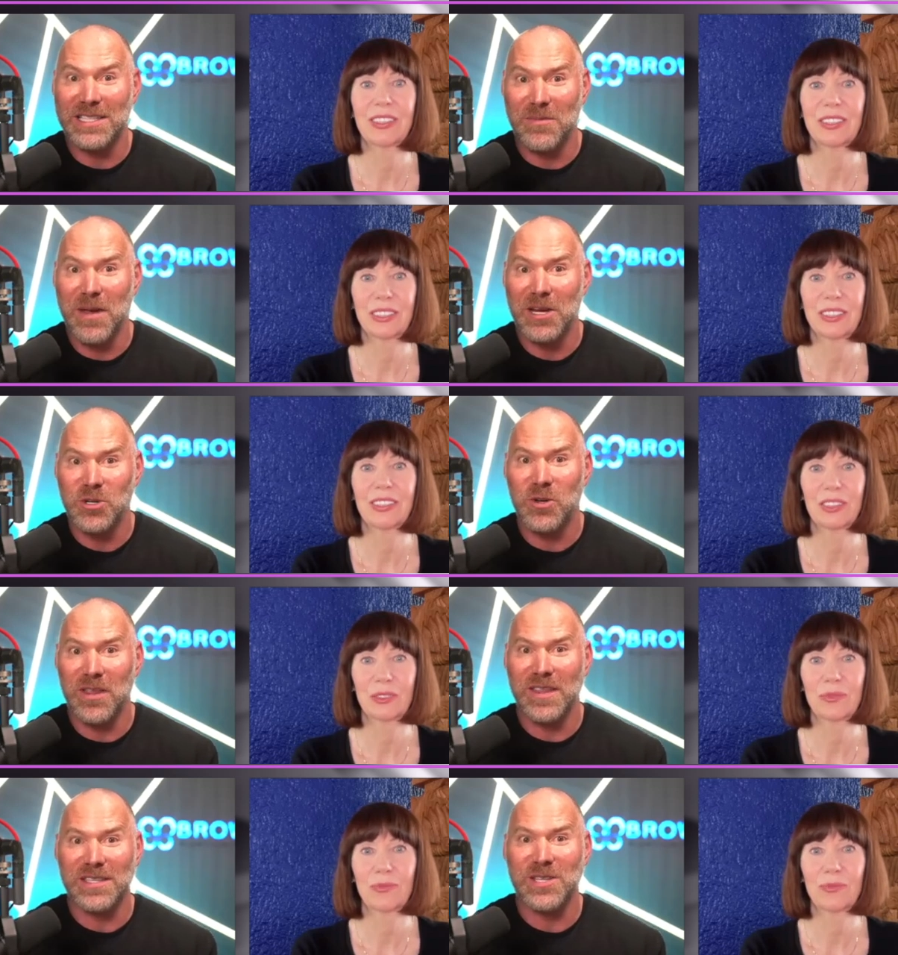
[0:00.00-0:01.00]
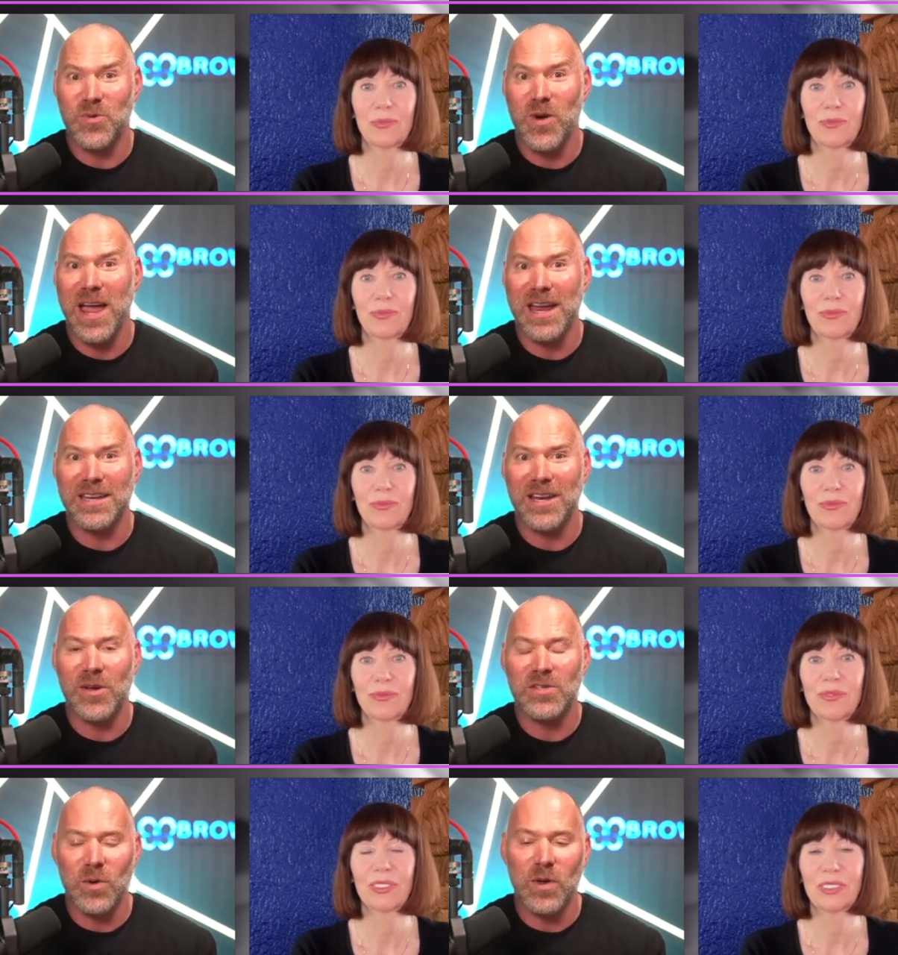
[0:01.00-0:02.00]
Speaker 1: to make sure that this is right, you
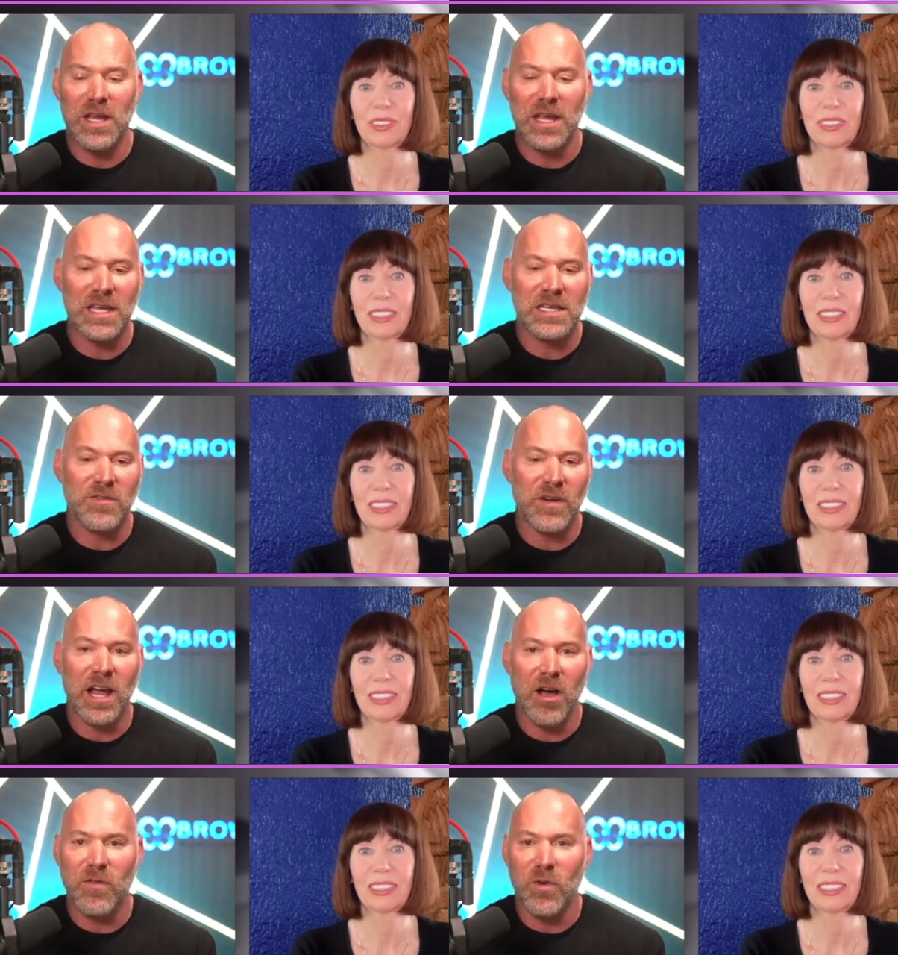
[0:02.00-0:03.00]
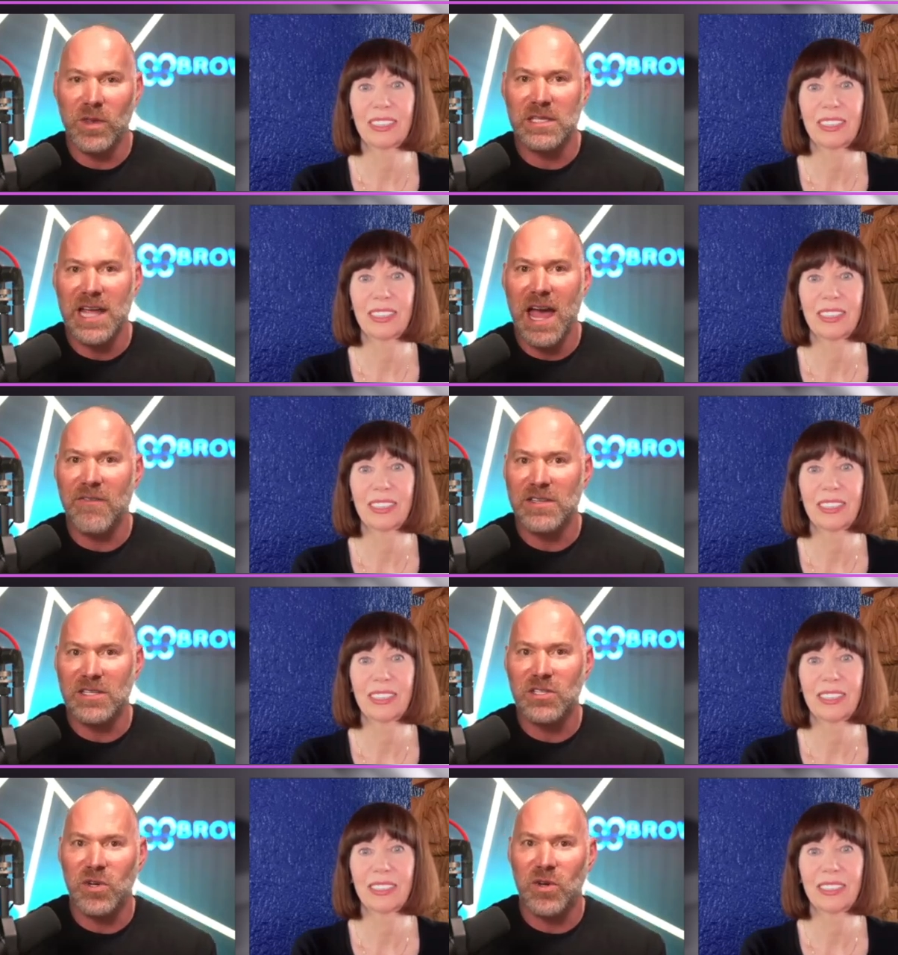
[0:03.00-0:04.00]
know. So it, it is very helpful when the staff is
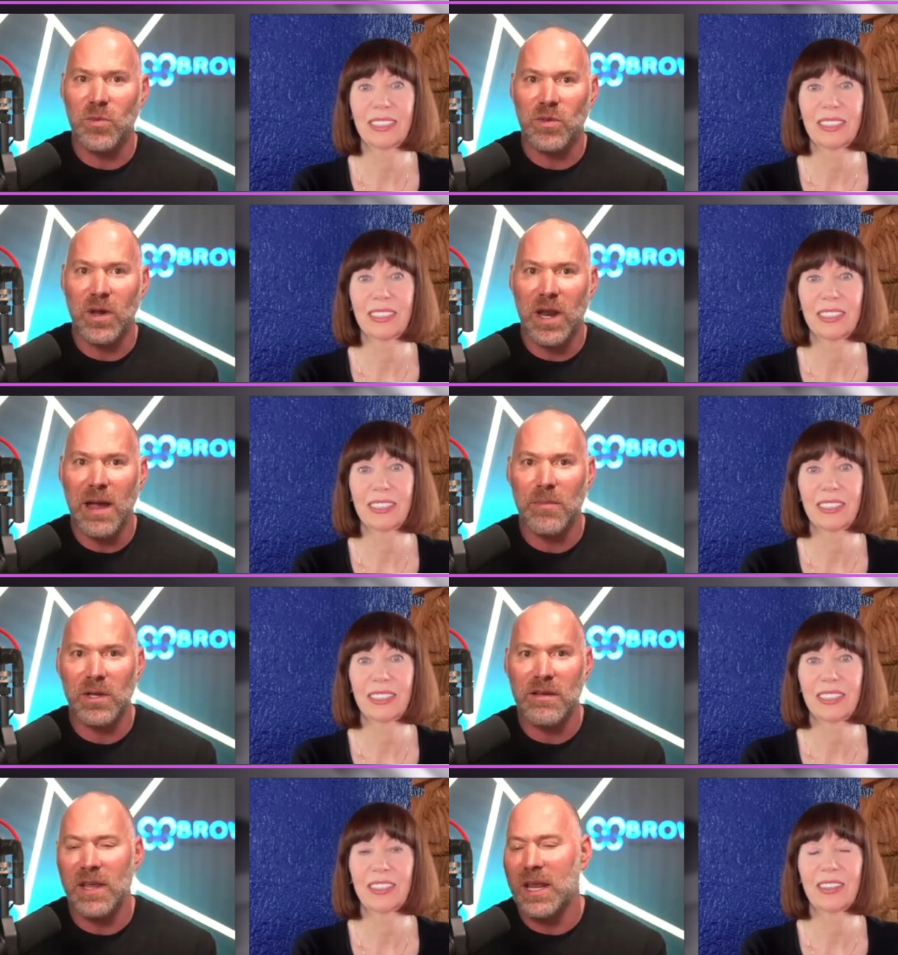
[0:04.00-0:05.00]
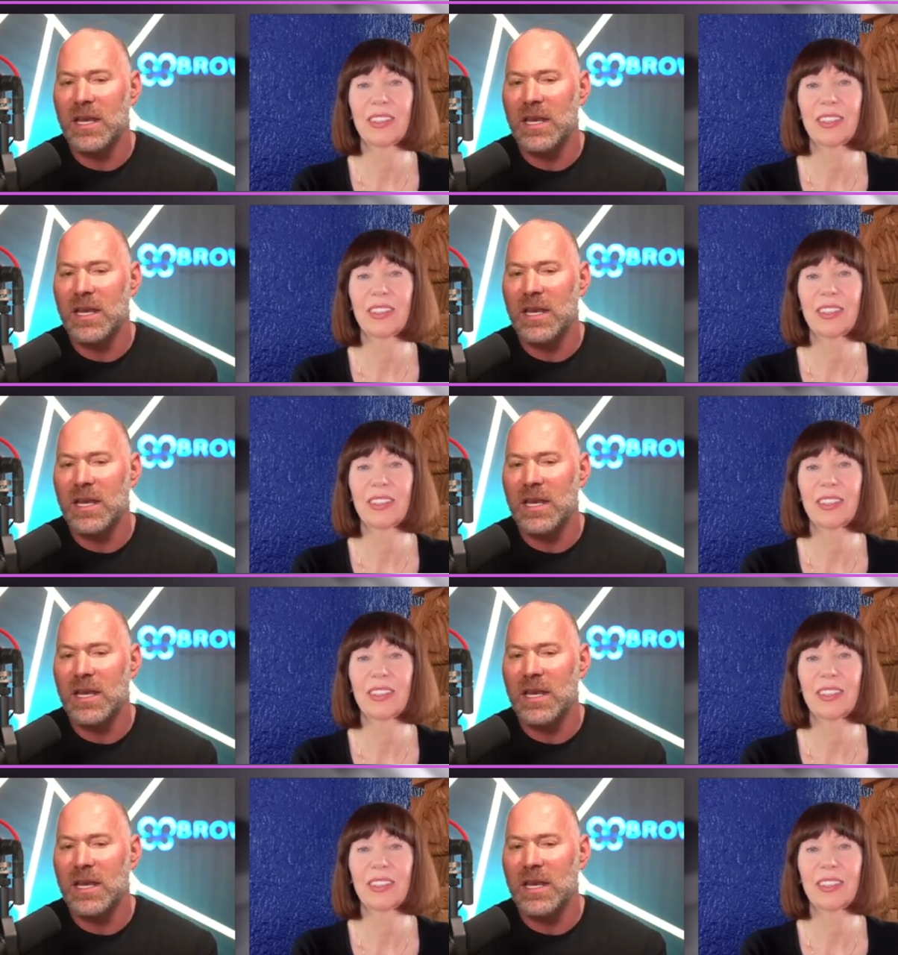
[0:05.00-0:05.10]
in tune with what I believe in.